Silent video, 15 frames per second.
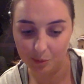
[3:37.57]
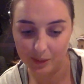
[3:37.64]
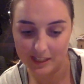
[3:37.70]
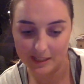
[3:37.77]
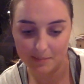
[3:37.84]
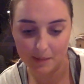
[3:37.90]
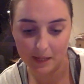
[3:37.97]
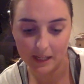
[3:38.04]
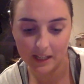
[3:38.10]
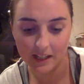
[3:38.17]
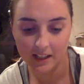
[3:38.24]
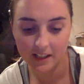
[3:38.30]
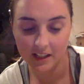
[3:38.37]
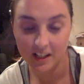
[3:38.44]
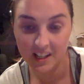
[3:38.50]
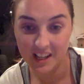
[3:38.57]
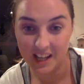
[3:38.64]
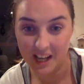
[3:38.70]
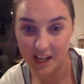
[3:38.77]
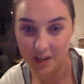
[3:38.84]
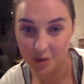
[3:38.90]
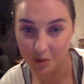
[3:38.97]
wispy,
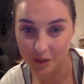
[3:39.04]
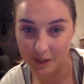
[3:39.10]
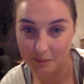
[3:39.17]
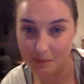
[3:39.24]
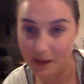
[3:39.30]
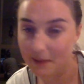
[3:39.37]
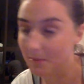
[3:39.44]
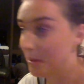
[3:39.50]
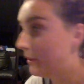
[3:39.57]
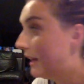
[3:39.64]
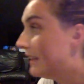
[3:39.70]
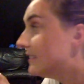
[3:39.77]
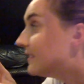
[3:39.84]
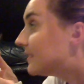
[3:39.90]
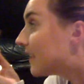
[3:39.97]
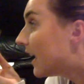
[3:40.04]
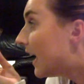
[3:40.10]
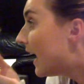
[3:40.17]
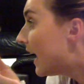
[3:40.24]
annoying baby ones.